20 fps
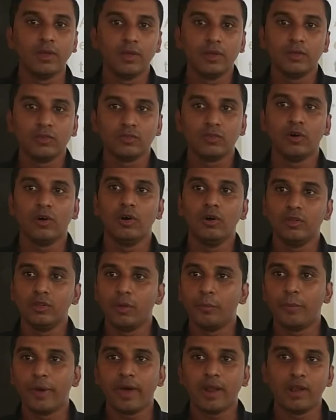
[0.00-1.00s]
So
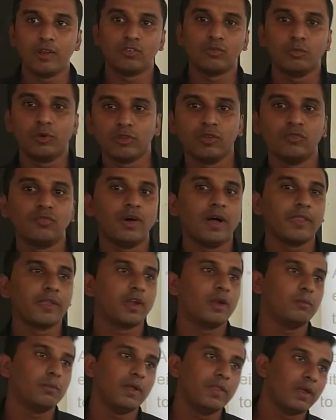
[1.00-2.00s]
the parents, both the father
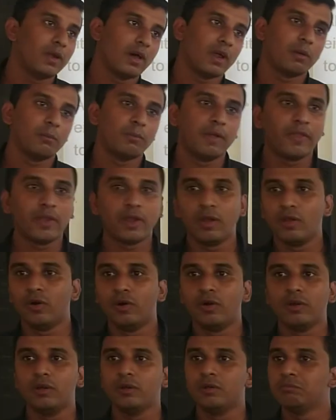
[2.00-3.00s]
and mother, or mother
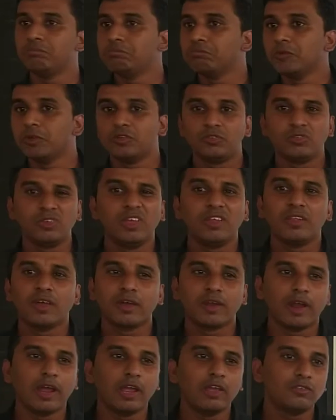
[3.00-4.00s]
alone, seeing the
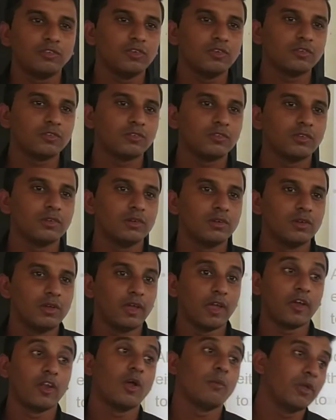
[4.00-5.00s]
crisis,
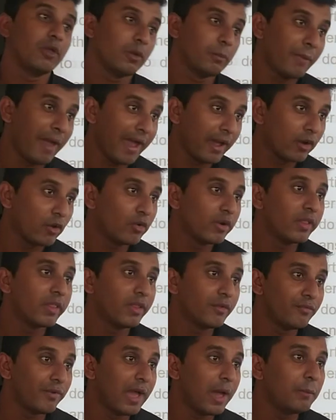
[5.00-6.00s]
economic background in
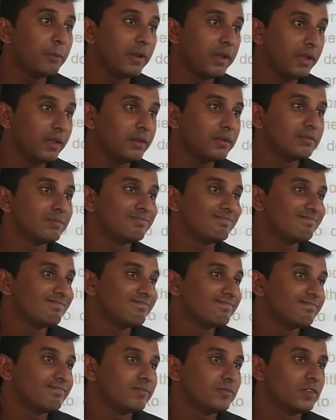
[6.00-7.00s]
the family,
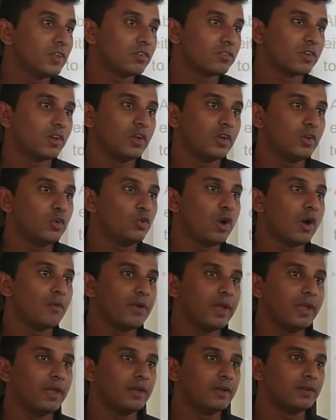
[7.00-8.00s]
just do
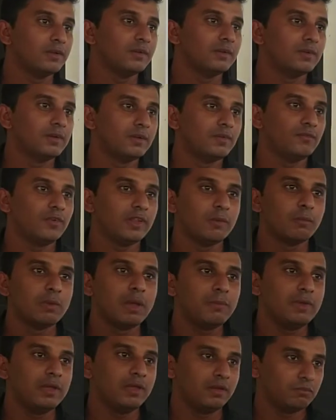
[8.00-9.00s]
away with the
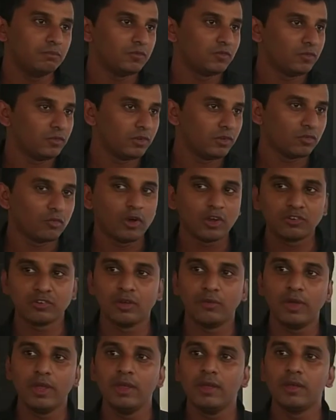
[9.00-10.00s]
baby. Just wash
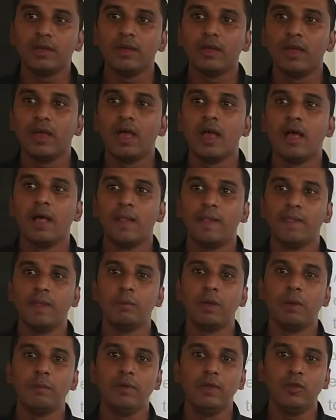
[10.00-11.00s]
away the
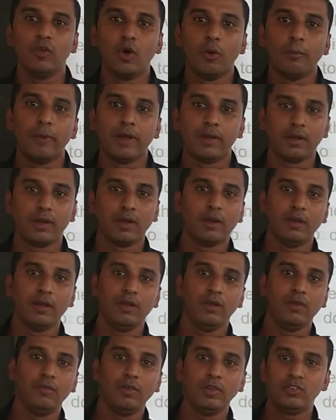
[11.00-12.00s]
baby, no matter
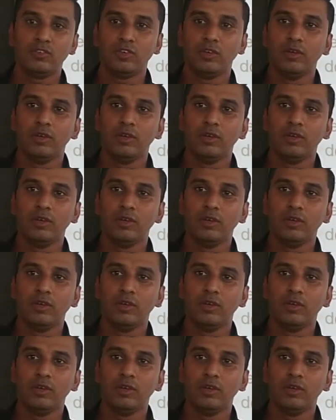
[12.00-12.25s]
in which